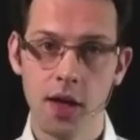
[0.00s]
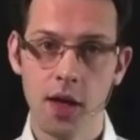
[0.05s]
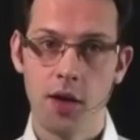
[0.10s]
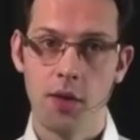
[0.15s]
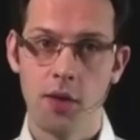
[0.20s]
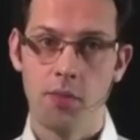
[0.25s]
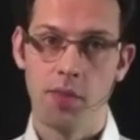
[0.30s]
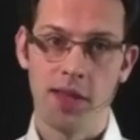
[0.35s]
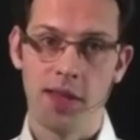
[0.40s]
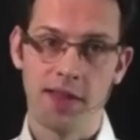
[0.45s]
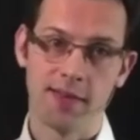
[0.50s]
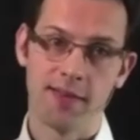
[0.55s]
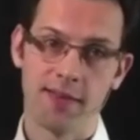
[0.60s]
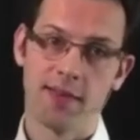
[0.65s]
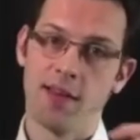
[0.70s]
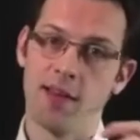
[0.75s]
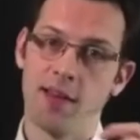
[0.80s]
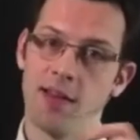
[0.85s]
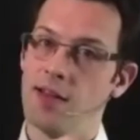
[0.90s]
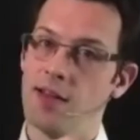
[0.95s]
But
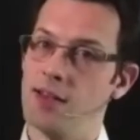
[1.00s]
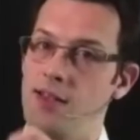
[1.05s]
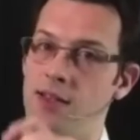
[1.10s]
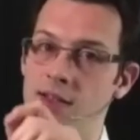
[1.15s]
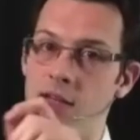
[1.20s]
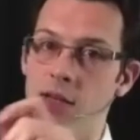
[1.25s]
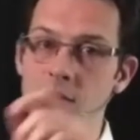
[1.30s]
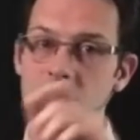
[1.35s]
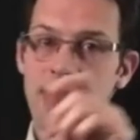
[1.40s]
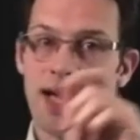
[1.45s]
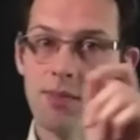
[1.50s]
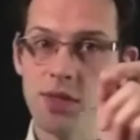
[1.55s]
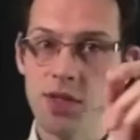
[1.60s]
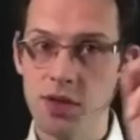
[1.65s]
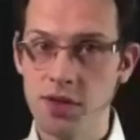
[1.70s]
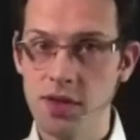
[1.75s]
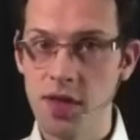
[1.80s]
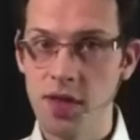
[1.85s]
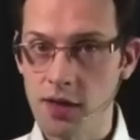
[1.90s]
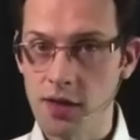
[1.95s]
sometimes the
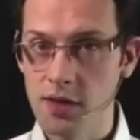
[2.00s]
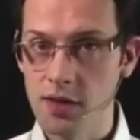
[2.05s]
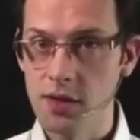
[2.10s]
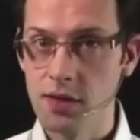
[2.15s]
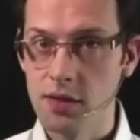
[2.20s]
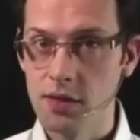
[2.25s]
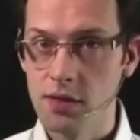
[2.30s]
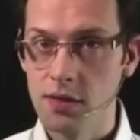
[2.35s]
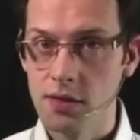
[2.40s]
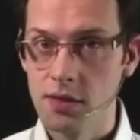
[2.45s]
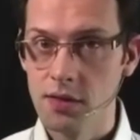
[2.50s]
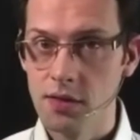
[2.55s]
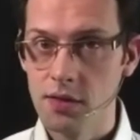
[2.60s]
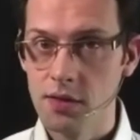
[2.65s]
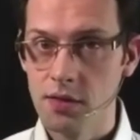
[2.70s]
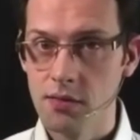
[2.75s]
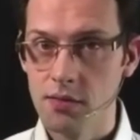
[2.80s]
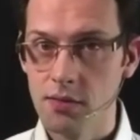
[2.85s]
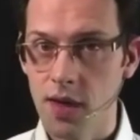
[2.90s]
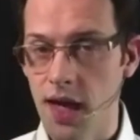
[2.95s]
dots
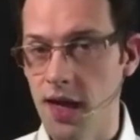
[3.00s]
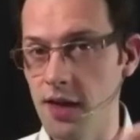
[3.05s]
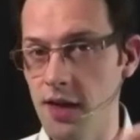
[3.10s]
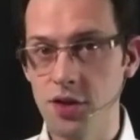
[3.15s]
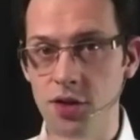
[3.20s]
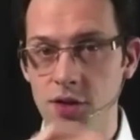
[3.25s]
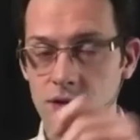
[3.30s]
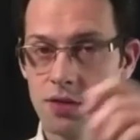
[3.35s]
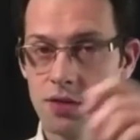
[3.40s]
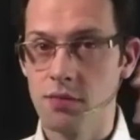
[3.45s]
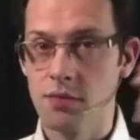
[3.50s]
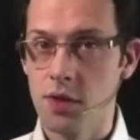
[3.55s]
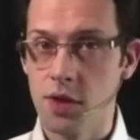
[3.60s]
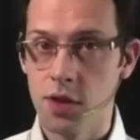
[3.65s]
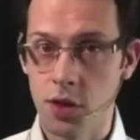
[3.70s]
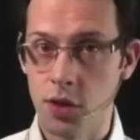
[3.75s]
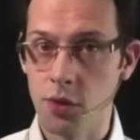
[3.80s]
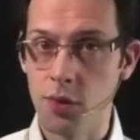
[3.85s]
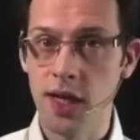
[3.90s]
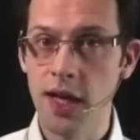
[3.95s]
are just
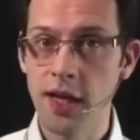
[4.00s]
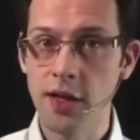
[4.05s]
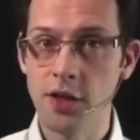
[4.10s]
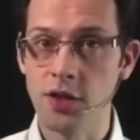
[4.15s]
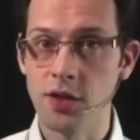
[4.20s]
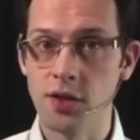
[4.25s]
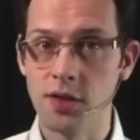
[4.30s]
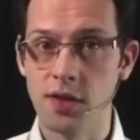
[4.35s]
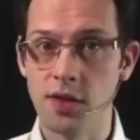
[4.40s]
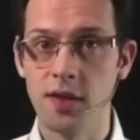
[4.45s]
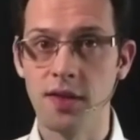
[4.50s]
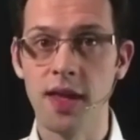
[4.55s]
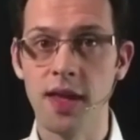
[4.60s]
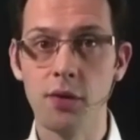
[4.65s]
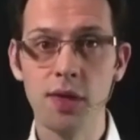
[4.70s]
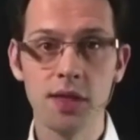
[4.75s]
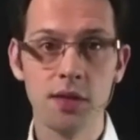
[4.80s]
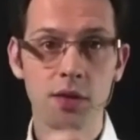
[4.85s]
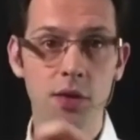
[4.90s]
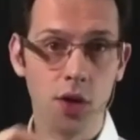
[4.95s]
correlations. There
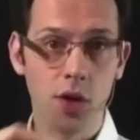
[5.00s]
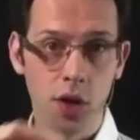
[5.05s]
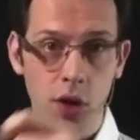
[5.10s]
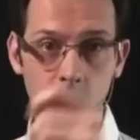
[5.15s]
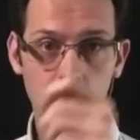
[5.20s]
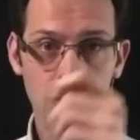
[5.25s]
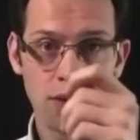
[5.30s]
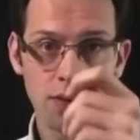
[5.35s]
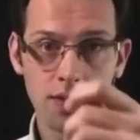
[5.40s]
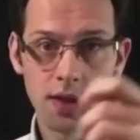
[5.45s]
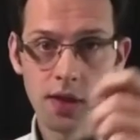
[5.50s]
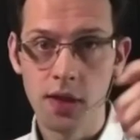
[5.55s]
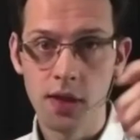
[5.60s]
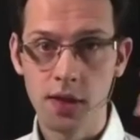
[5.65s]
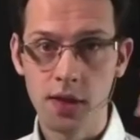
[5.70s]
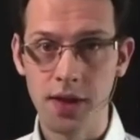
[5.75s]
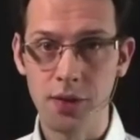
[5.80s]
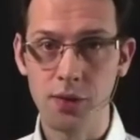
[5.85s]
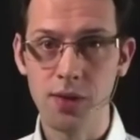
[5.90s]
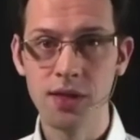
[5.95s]
is no cause,
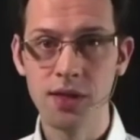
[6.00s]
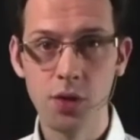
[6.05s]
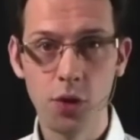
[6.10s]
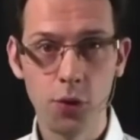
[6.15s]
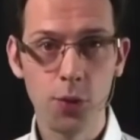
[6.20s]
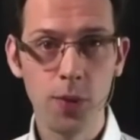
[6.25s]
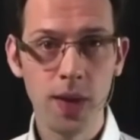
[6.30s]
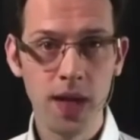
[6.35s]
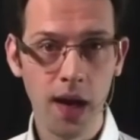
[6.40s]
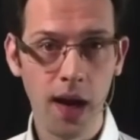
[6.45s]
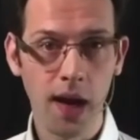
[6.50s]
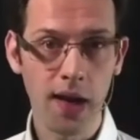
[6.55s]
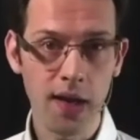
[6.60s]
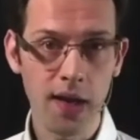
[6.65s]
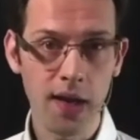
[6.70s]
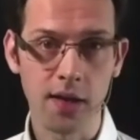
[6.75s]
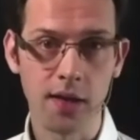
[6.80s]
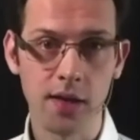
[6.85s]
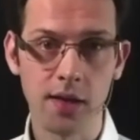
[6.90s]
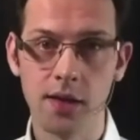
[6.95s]
there is no real
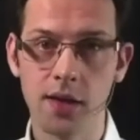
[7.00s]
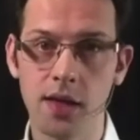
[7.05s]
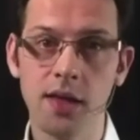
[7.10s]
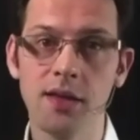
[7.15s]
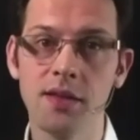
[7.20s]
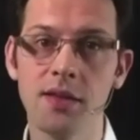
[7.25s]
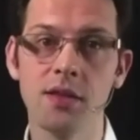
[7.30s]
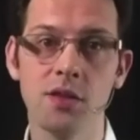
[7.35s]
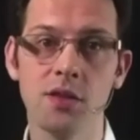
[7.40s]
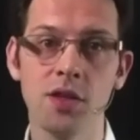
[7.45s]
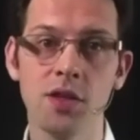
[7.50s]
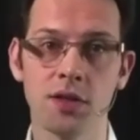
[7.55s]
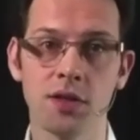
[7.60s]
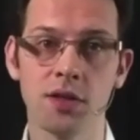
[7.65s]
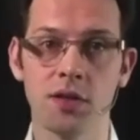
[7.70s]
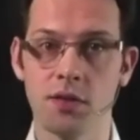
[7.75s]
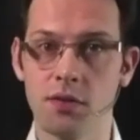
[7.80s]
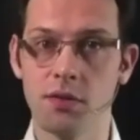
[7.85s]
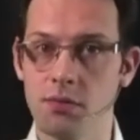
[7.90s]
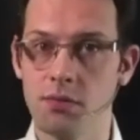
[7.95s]
link. It is
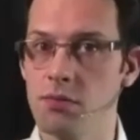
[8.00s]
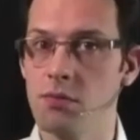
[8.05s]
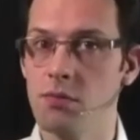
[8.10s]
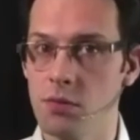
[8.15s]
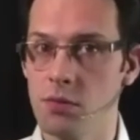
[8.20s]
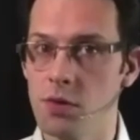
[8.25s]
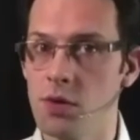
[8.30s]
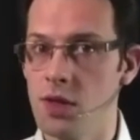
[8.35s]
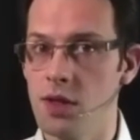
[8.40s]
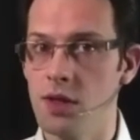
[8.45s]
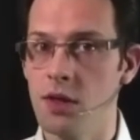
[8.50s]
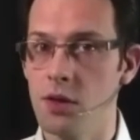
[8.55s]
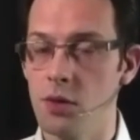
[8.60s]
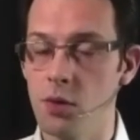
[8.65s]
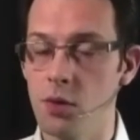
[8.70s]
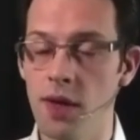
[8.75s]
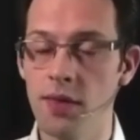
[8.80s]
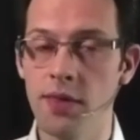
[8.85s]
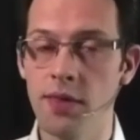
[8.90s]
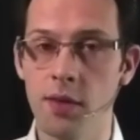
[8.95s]
just
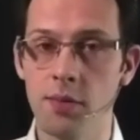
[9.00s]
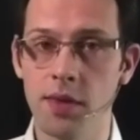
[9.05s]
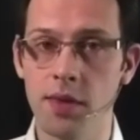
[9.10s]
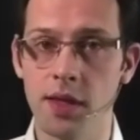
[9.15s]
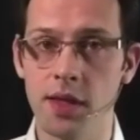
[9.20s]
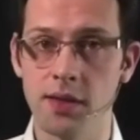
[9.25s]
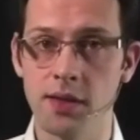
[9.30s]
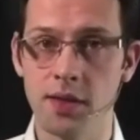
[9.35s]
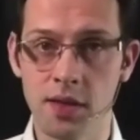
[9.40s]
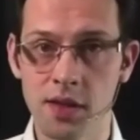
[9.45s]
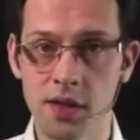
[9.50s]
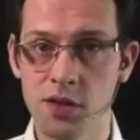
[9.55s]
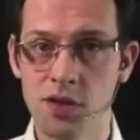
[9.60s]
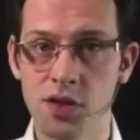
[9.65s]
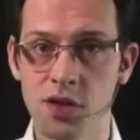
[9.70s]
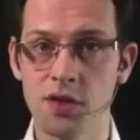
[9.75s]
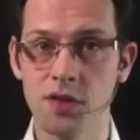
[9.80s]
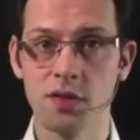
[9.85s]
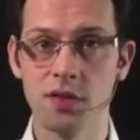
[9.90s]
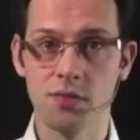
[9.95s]
randomness. It is
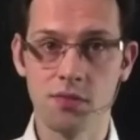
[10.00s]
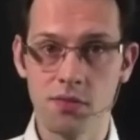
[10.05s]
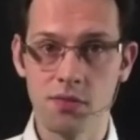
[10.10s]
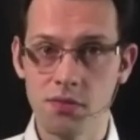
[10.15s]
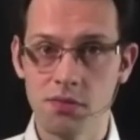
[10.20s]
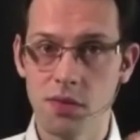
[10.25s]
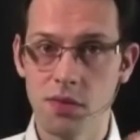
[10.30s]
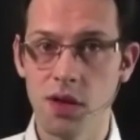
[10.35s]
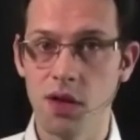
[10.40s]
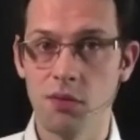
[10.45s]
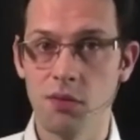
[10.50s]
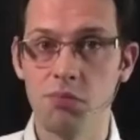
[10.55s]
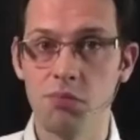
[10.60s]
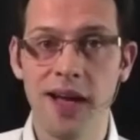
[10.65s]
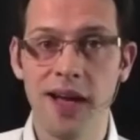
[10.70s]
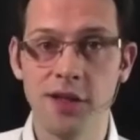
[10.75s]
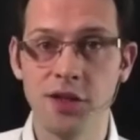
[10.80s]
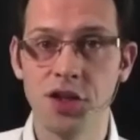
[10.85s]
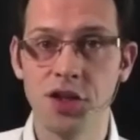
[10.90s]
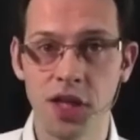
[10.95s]
just
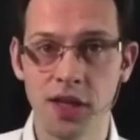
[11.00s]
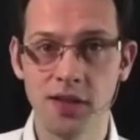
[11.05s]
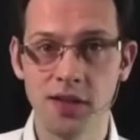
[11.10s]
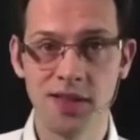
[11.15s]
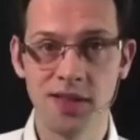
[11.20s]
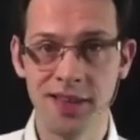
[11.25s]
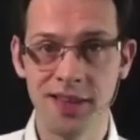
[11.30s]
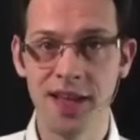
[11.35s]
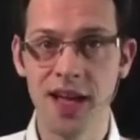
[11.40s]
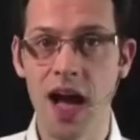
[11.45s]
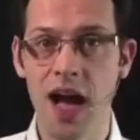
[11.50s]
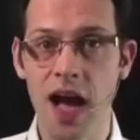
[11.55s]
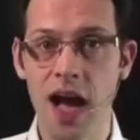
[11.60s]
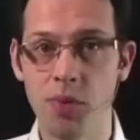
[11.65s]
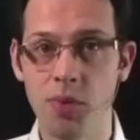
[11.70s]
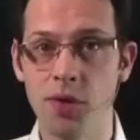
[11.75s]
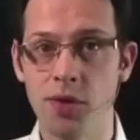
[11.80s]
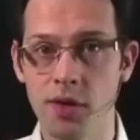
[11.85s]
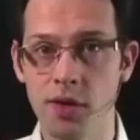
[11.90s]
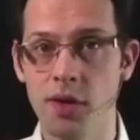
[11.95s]
by chance that they
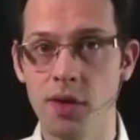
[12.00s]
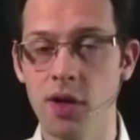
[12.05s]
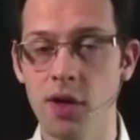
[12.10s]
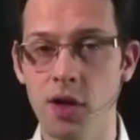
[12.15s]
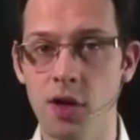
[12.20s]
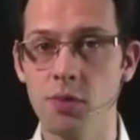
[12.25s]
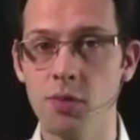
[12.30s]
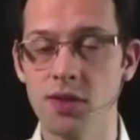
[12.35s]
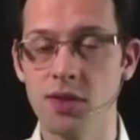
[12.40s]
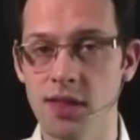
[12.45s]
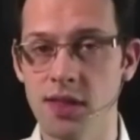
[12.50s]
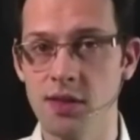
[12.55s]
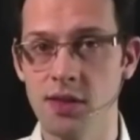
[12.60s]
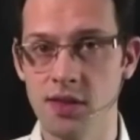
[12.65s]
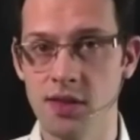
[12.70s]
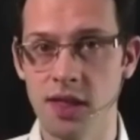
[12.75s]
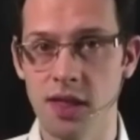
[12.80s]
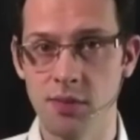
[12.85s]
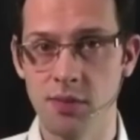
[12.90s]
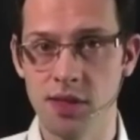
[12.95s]
happen almost at the
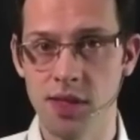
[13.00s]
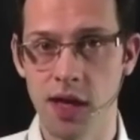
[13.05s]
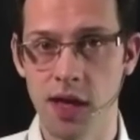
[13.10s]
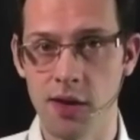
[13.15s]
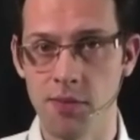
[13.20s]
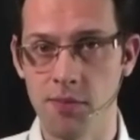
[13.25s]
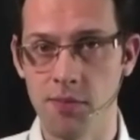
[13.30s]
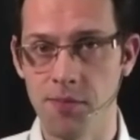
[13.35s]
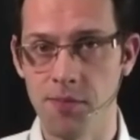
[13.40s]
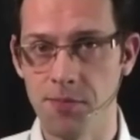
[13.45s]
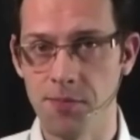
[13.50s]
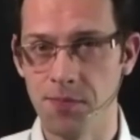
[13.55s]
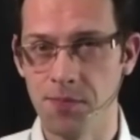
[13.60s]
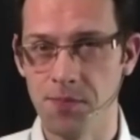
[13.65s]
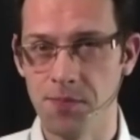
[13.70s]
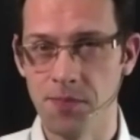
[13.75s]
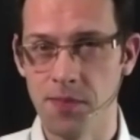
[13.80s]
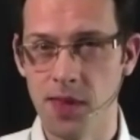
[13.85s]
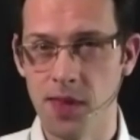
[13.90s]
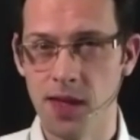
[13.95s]
same time.
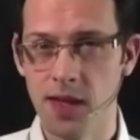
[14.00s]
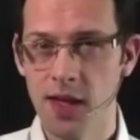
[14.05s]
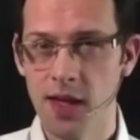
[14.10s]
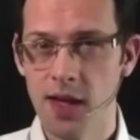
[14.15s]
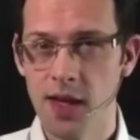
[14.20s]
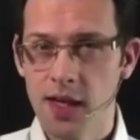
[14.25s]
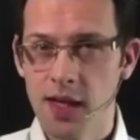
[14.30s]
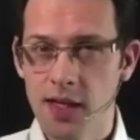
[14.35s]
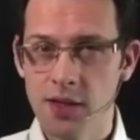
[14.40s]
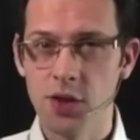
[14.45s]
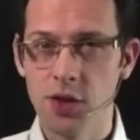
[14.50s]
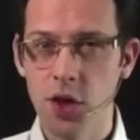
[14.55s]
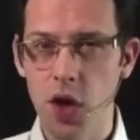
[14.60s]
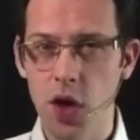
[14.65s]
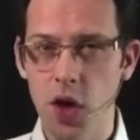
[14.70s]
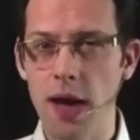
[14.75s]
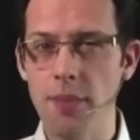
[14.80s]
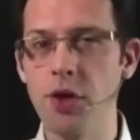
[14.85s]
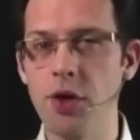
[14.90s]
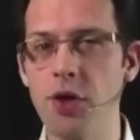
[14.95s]
So now
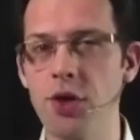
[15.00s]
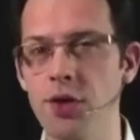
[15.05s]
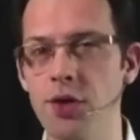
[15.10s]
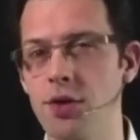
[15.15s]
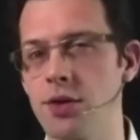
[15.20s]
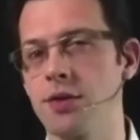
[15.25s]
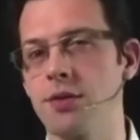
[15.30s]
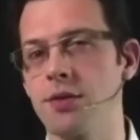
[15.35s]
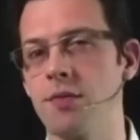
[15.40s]
I'm curious.